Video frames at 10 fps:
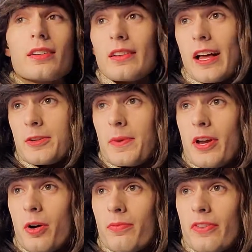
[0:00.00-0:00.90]
Glad to be
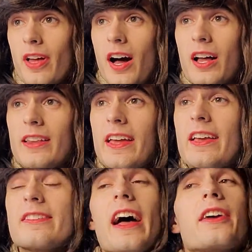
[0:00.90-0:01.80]
home for the
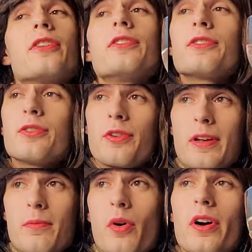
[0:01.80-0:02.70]
holidays. I couldn't agree
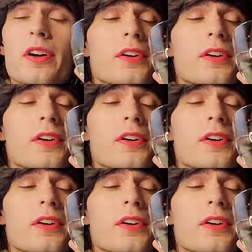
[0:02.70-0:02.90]
more.